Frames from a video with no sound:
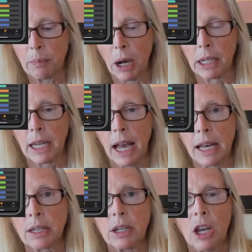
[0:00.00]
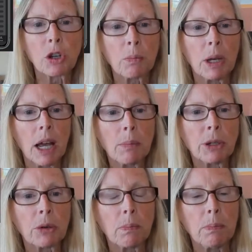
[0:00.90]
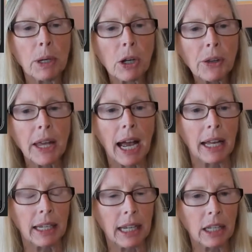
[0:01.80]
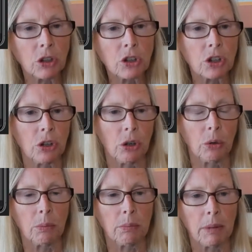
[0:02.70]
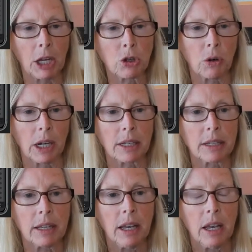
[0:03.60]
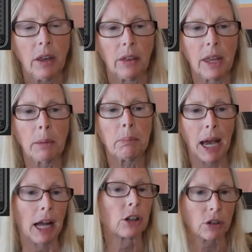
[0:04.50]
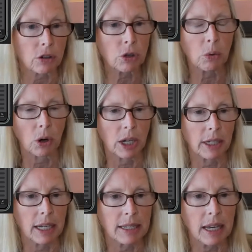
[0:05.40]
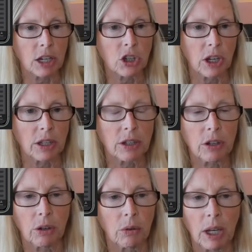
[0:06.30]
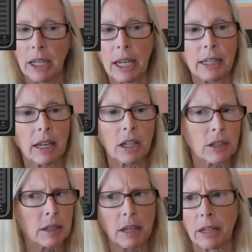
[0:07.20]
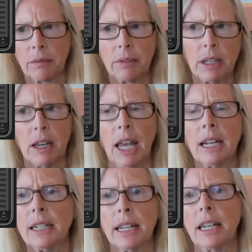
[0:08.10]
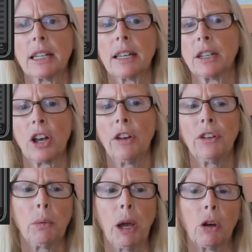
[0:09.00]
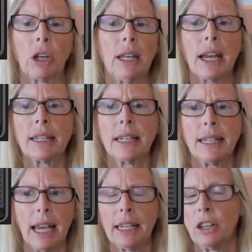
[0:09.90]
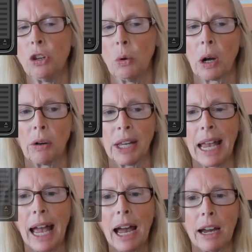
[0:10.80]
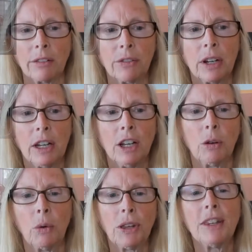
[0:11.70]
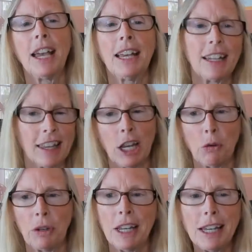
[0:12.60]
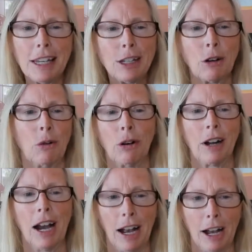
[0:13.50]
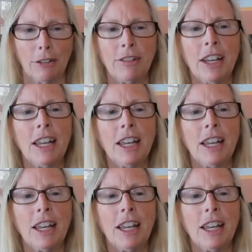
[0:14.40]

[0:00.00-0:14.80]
podcast, to be able to build that into metrics that matter to organizations. So again, analytics is often about connecting data that you already have with data that you need or have